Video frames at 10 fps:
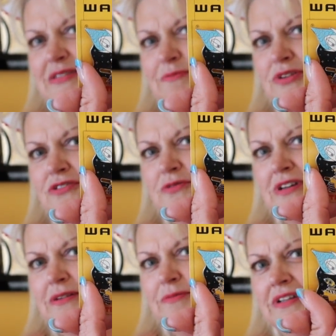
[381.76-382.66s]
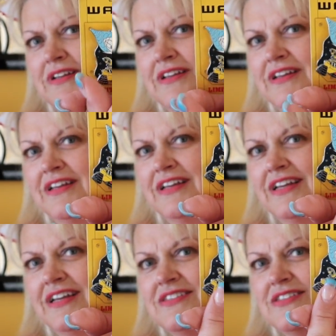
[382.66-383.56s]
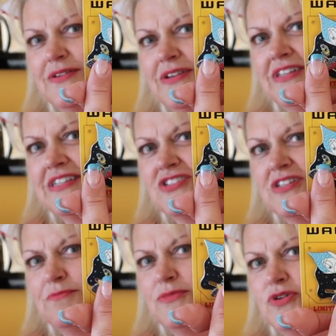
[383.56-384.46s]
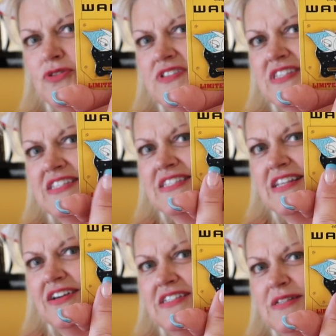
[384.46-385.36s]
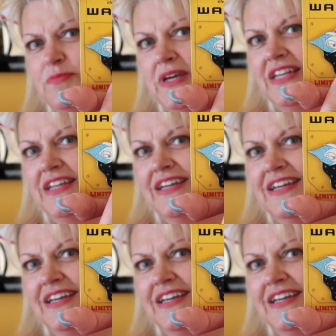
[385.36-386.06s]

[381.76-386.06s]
it to move while so it actually moves. It's a sliding pin.